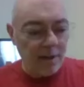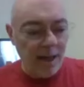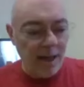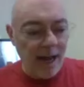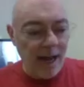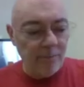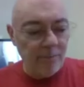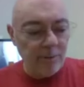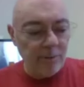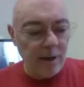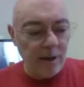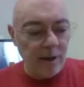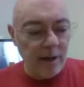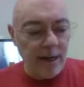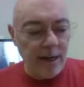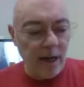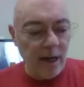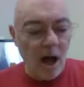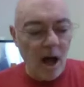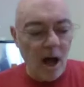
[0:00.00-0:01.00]

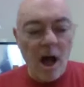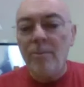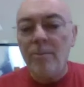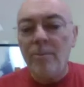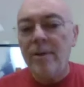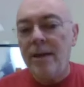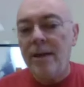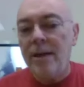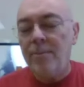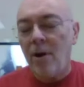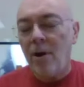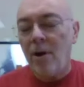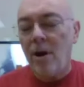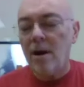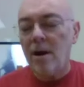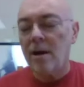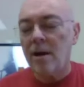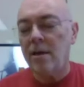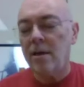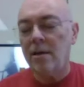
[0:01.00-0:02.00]
Library Albany
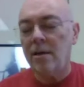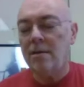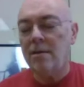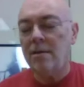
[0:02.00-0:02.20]
Park